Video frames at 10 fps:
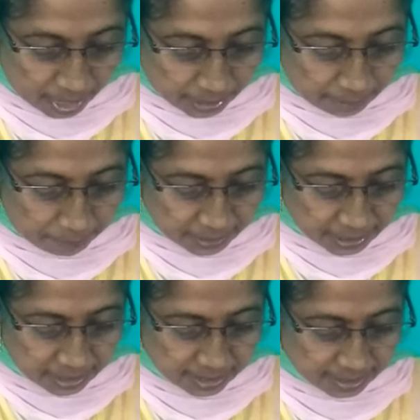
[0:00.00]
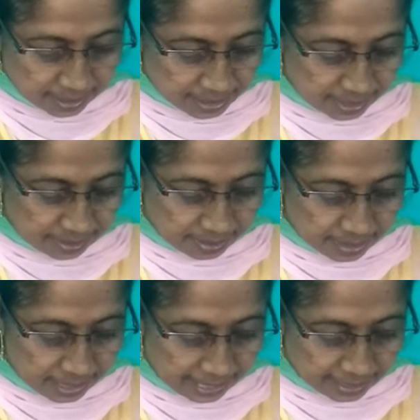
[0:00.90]
The British
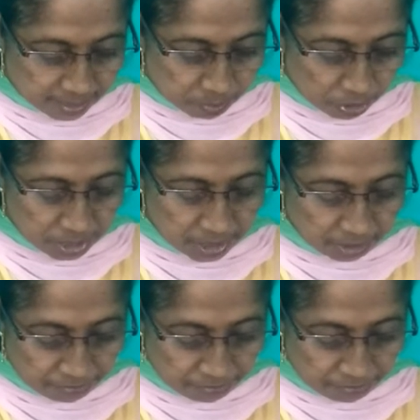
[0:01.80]
succeeded in exploiting